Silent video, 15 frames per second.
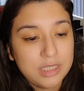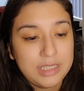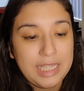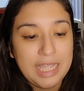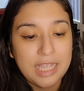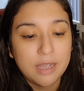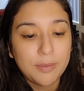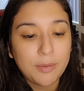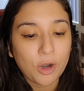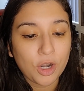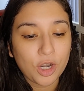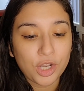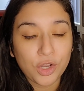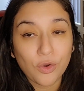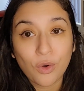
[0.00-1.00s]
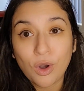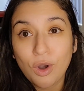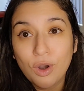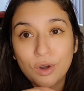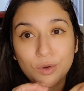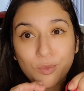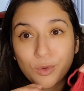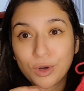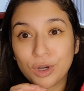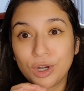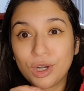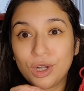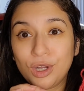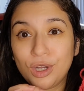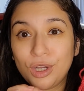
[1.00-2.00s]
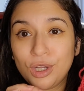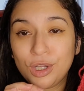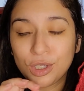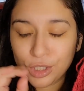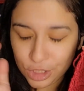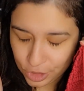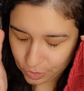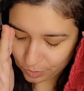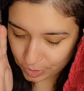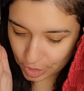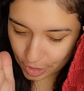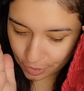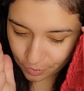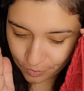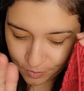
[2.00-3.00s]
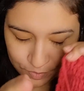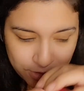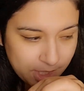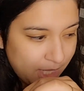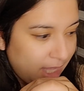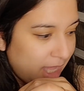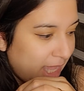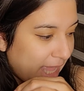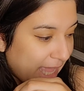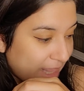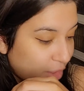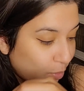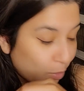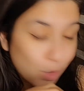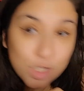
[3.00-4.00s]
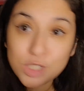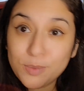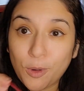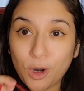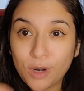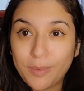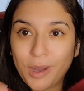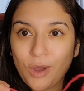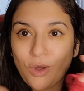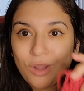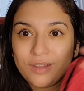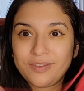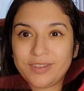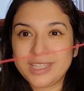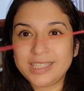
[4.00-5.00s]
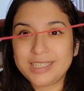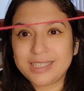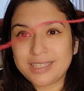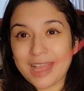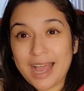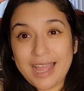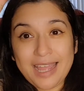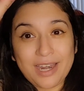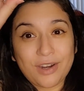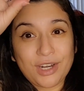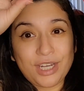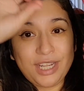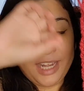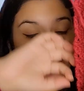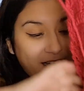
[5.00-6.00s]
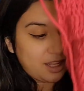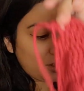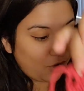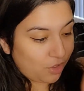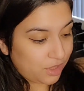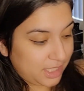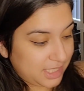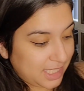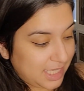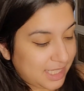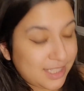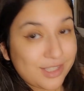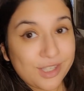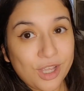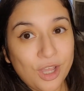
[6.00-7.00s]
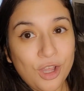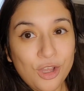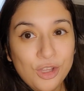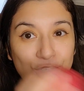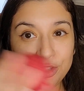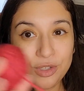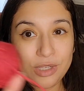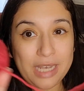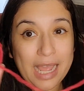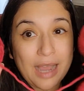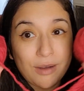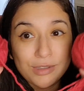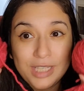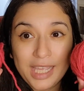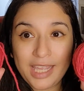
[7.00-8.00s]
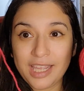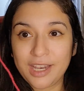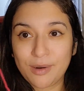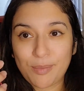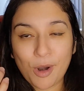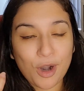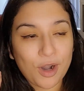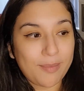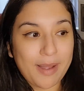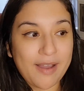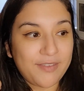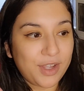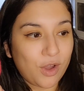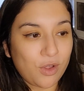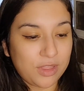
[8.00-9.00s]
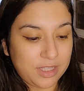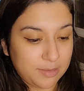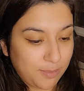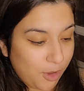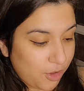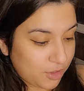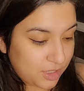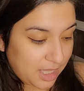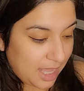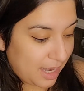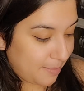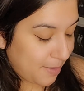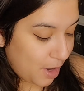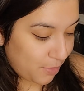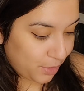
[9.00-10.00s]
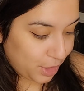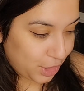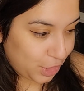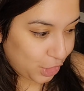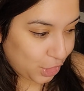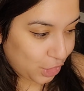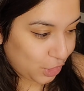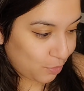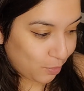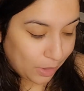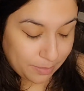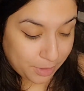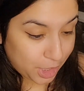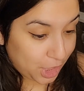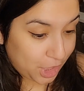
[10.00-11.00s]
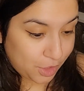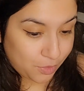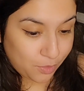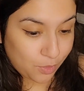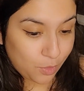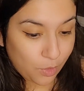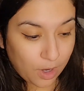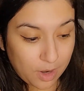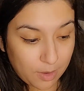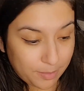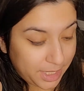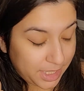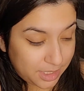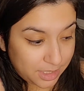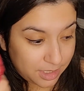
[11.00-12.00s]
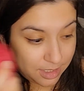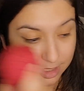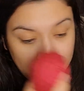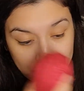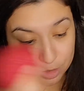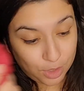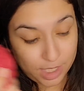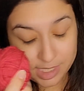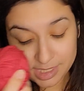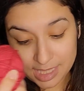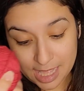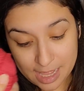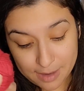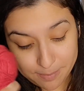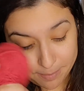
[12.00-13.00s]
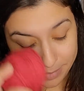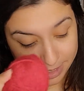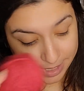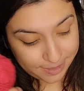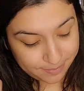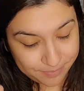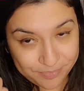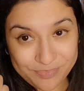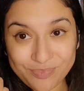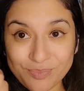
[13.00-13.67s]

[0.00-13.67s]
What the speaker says: take apart your hard work, you know. And the worst part about all of this is I had already cut all these ends. So now taking it apart, I'm having all these balls, and I'm not really sure what I'm gonna do or how I'm gonna address that, but